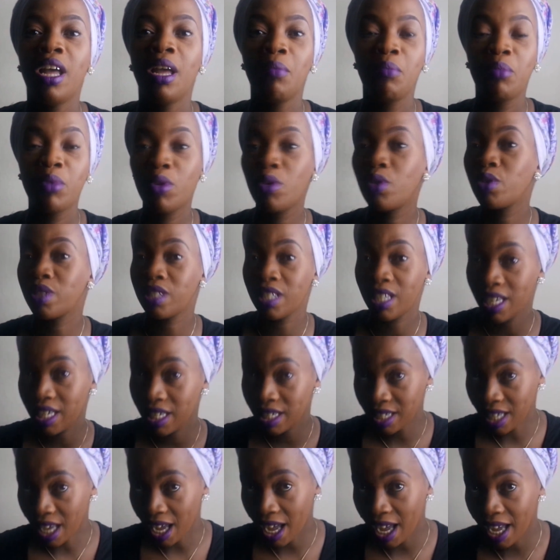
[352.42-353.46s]
because
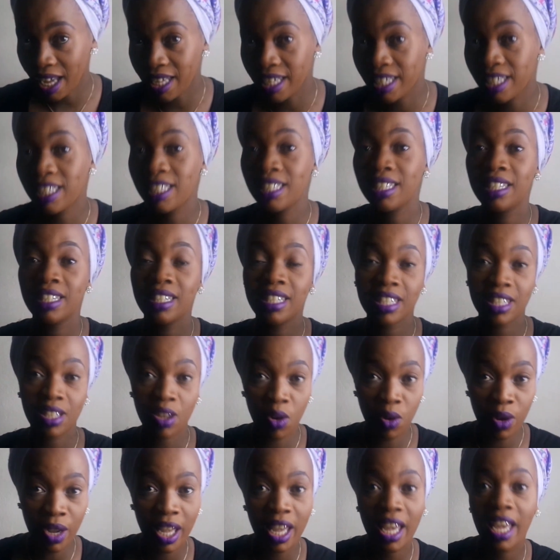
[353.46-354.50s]
his heart, it's
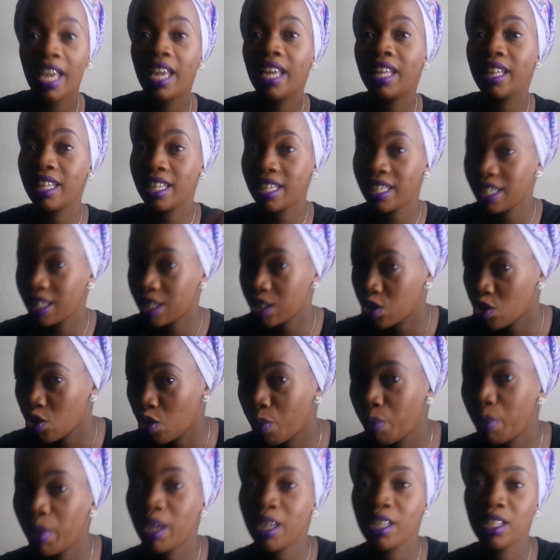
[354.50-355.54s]
okay, and then it's
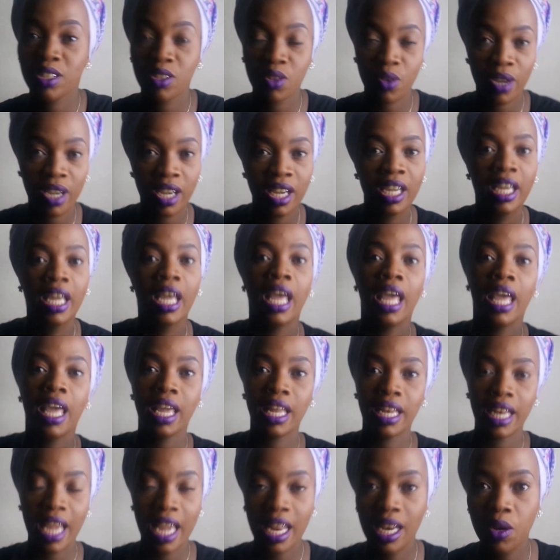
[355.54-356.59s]
dropping, it's okay.
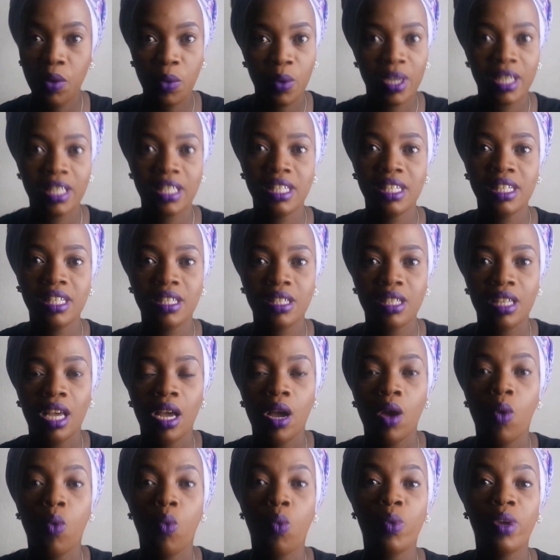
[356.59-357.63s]
And anyway, since
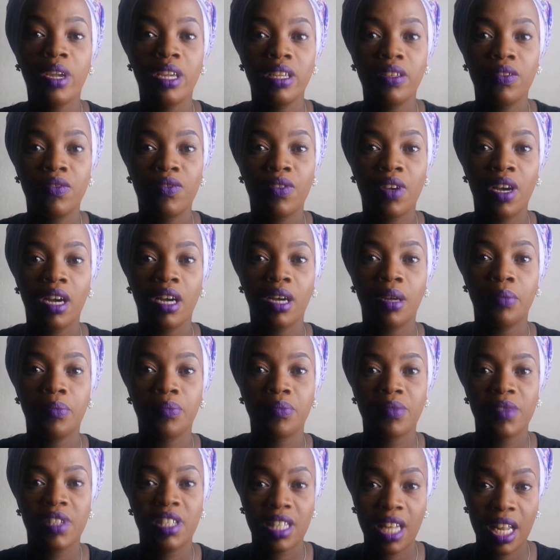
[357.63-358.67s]
we've
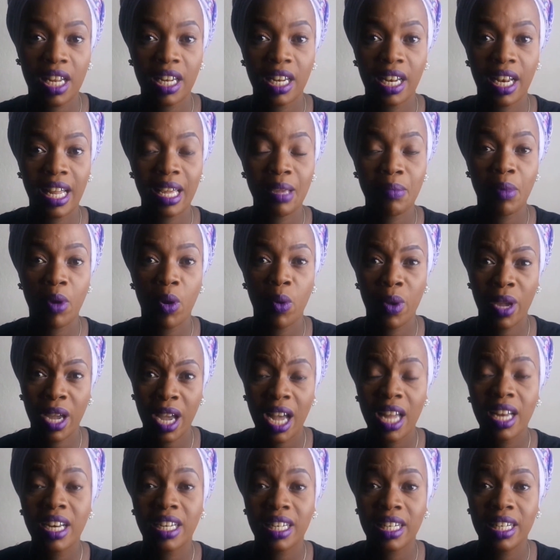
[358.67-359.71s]
started labor, we
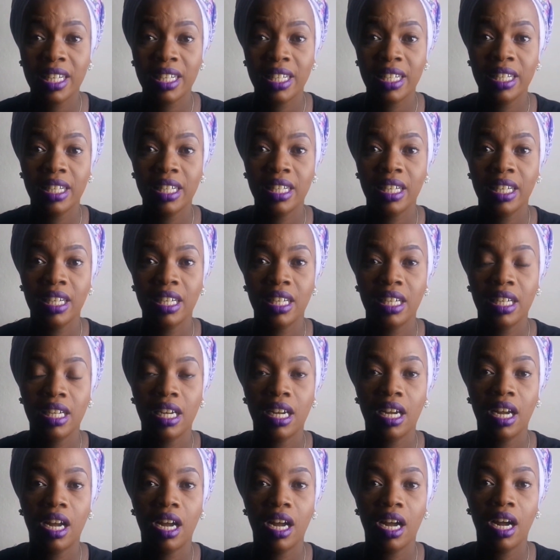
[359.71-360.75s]
can't really
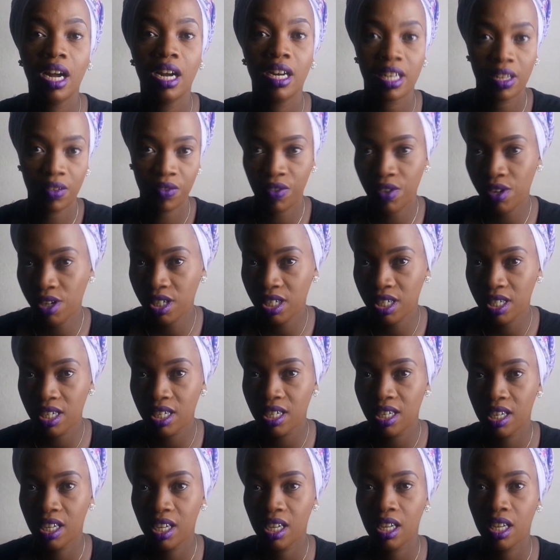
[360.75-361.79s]
reverse it.
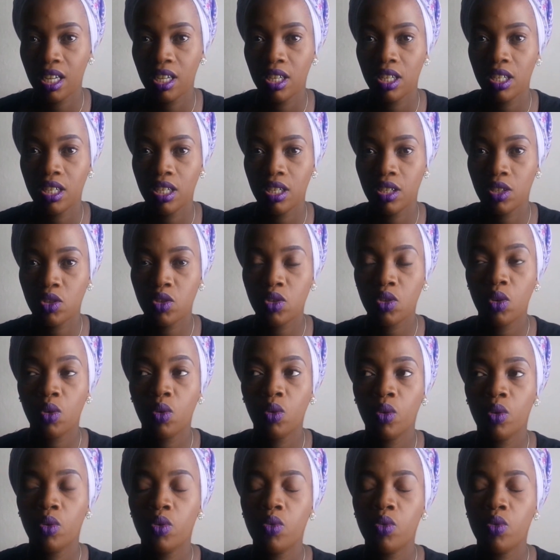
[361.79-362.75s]
So